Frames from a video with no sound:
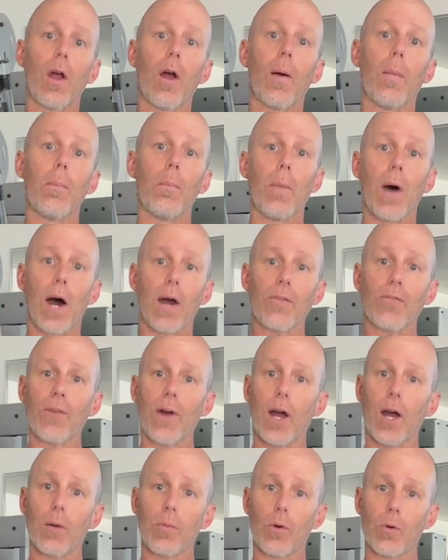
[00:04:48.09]

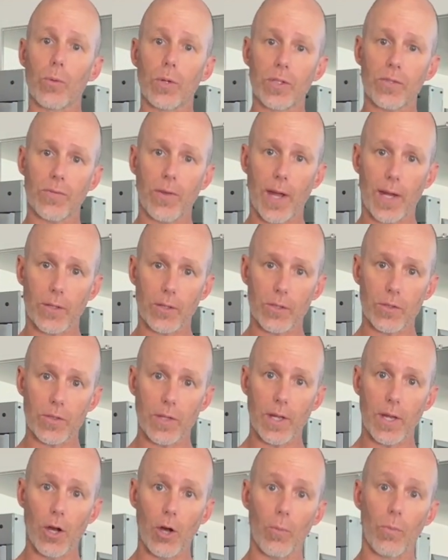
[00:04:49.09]
modifiable risk factors to
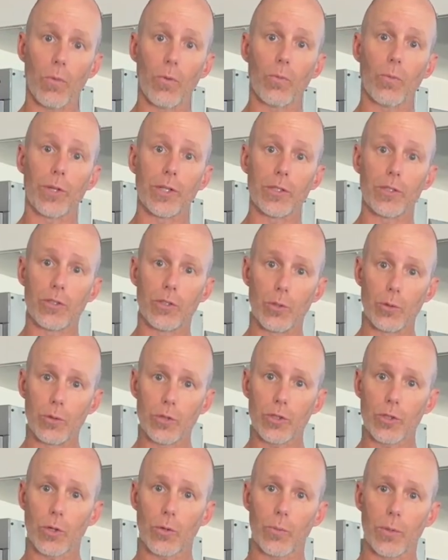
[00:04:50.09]
help reduce
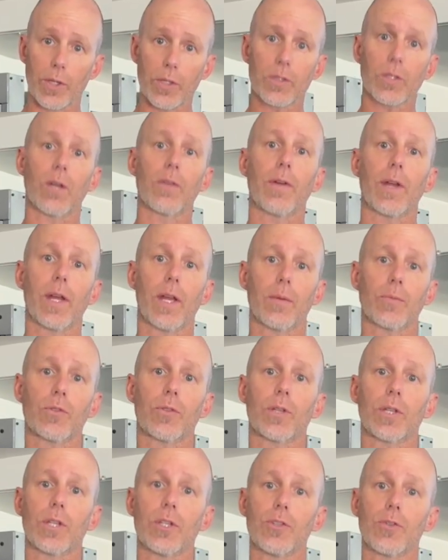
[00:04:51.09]
your risk of a hamstring
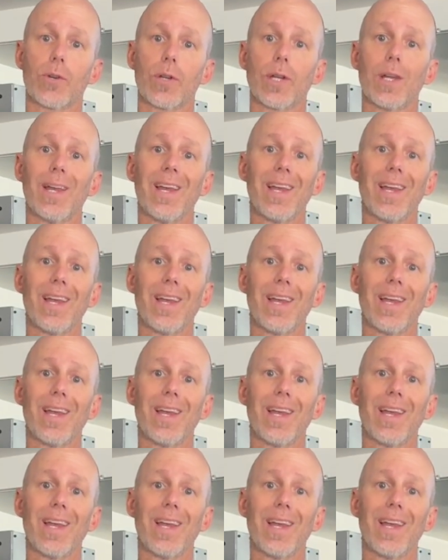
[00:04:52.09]
injury